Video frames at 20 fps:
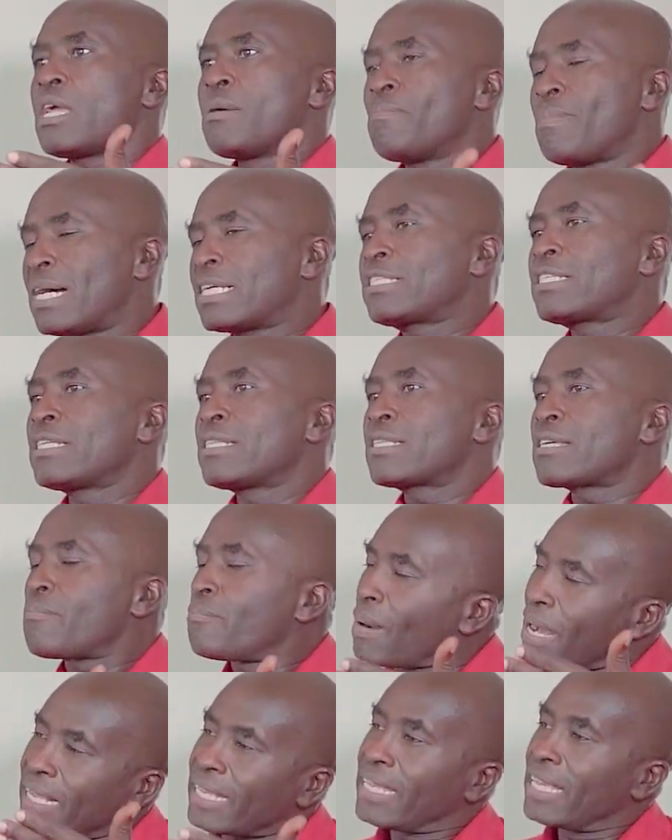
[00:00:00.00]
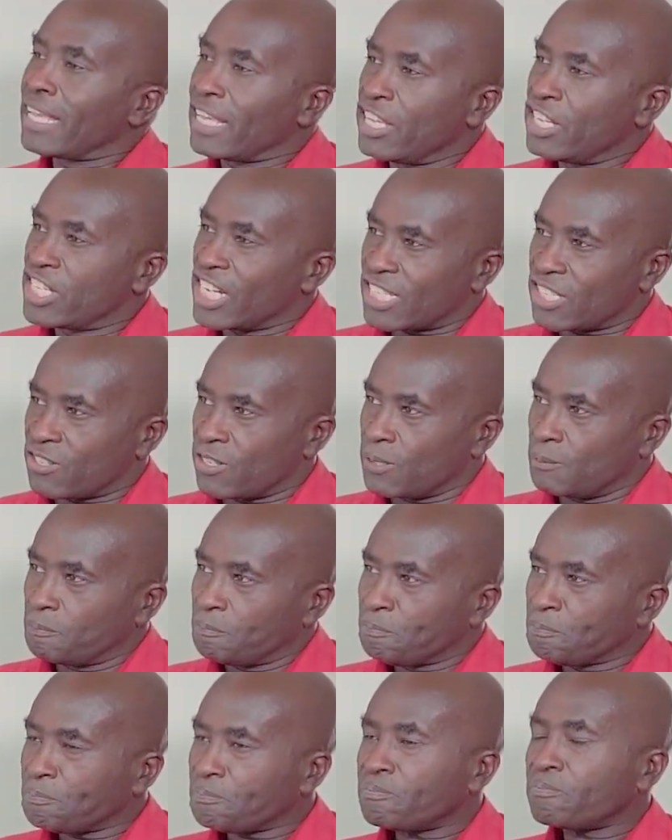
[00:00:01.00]
Imagine the banking industry
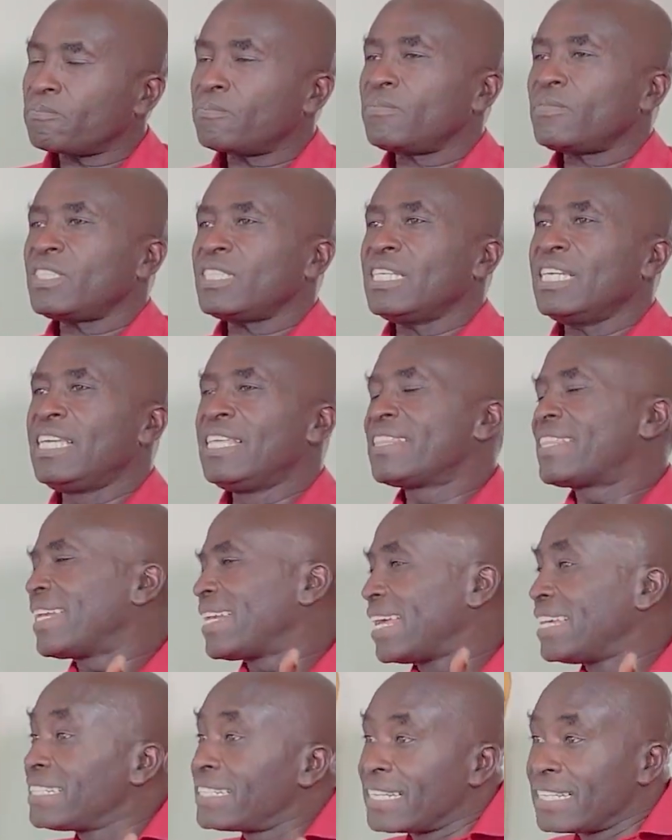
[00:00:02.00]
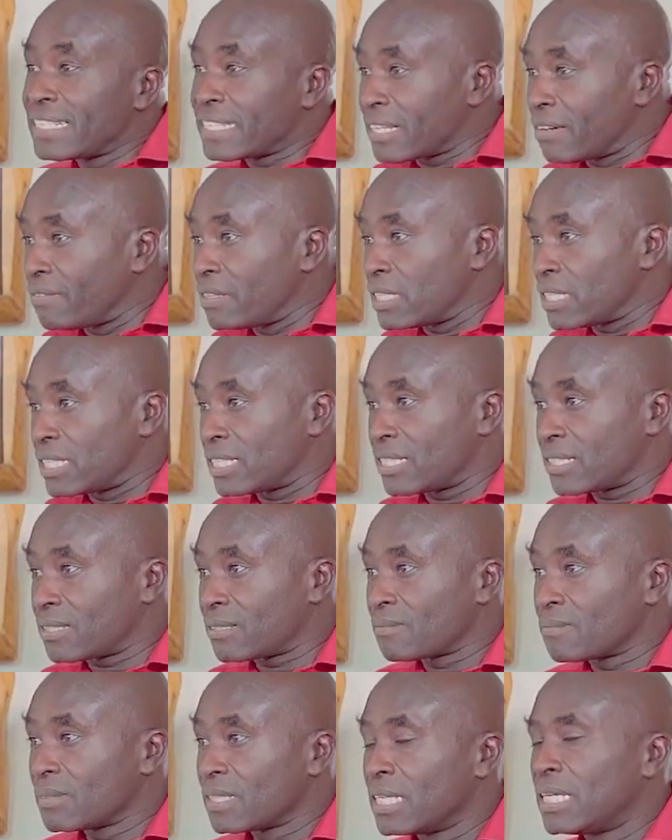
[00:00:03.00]
in the
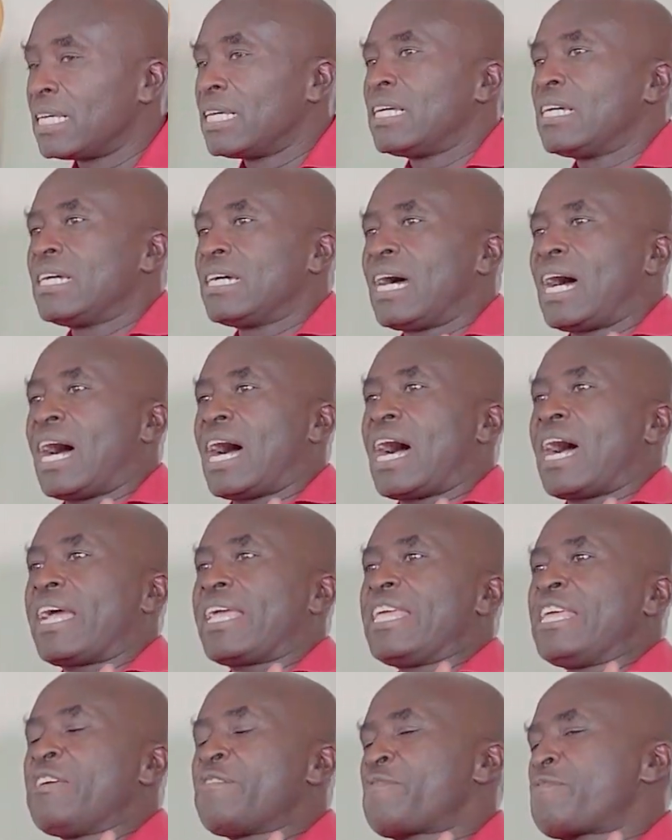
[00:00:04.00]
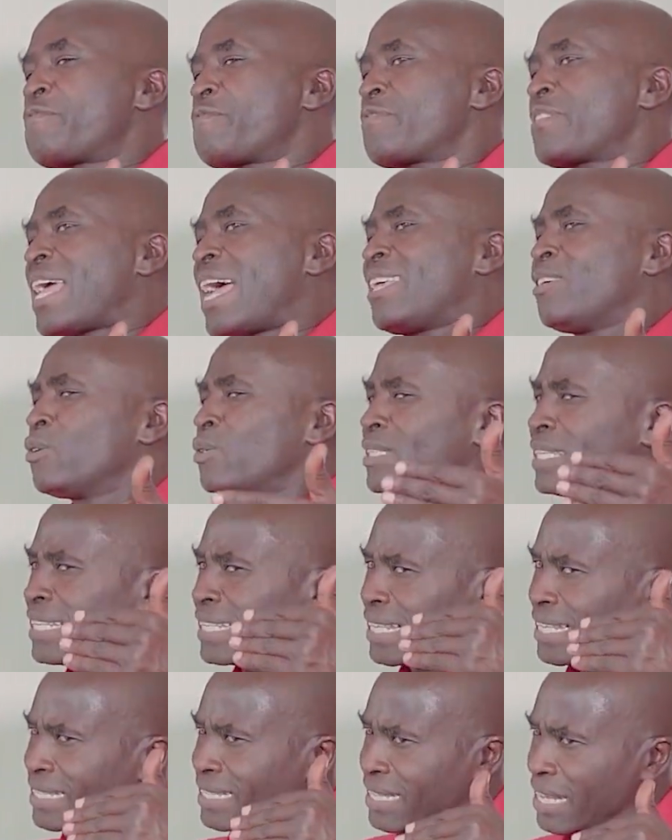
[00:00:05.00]
1970s. If they are
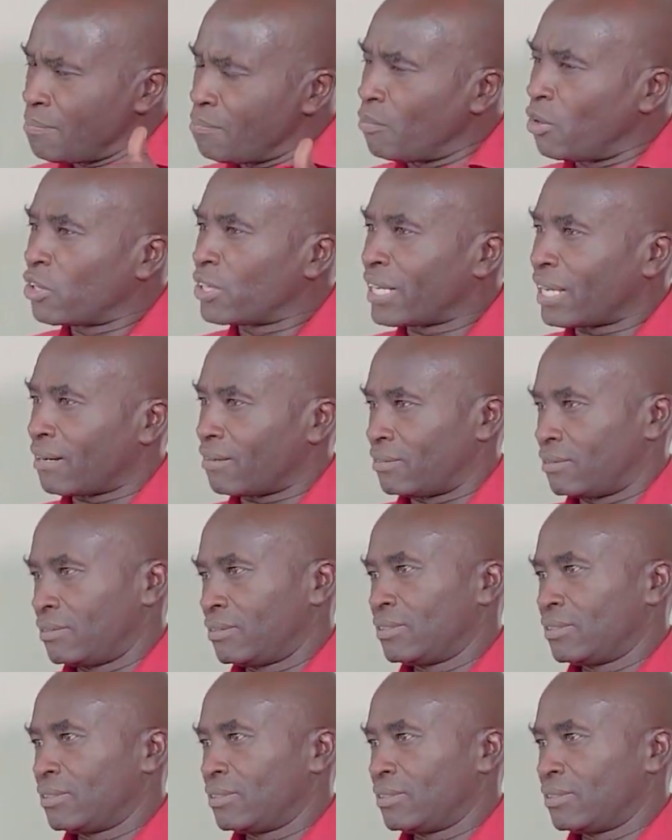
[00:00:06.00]
using the same model,